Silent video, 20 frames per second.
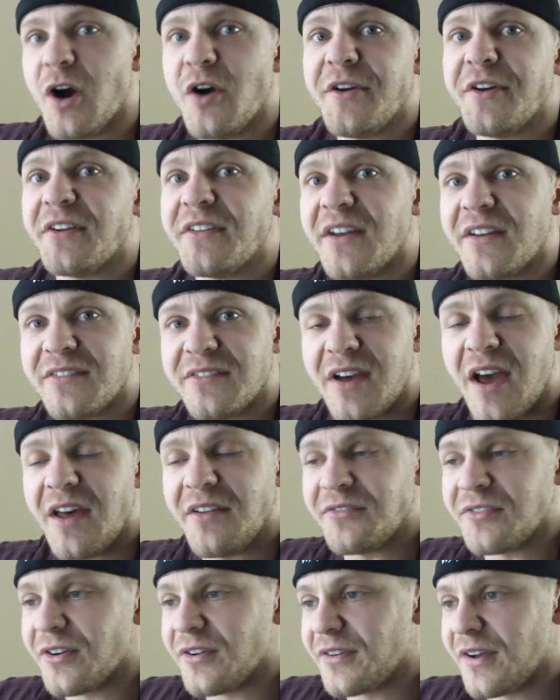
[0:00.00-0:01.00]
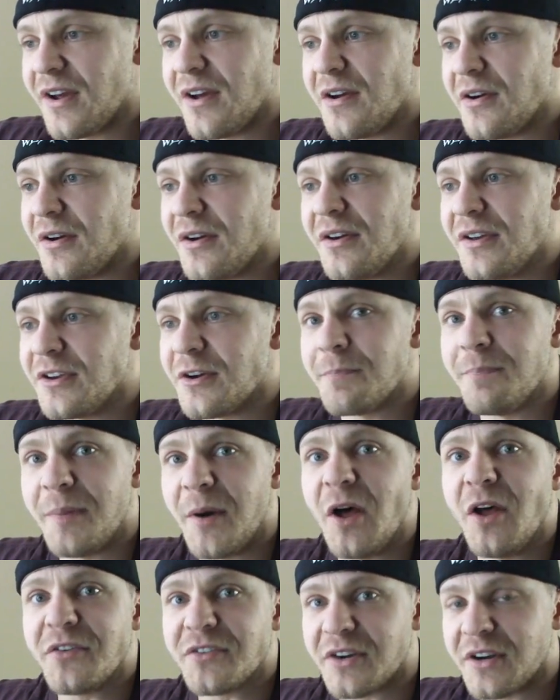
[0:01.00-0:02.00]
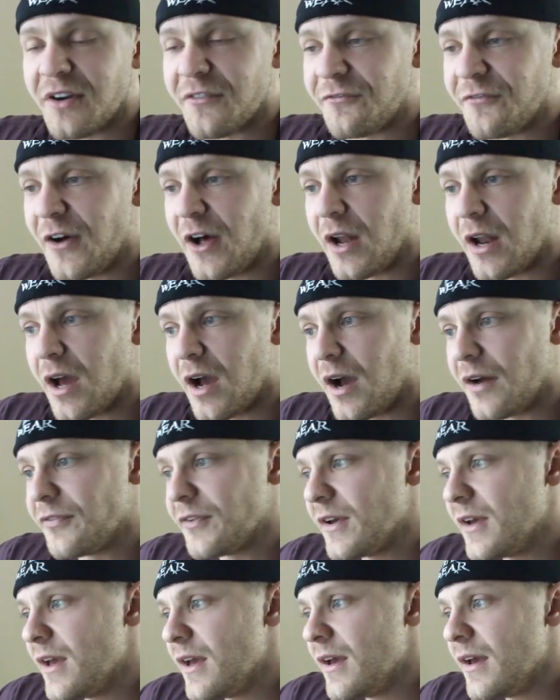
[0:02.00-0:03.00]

Oh, your testosterone, oh, your balls are going to fall off.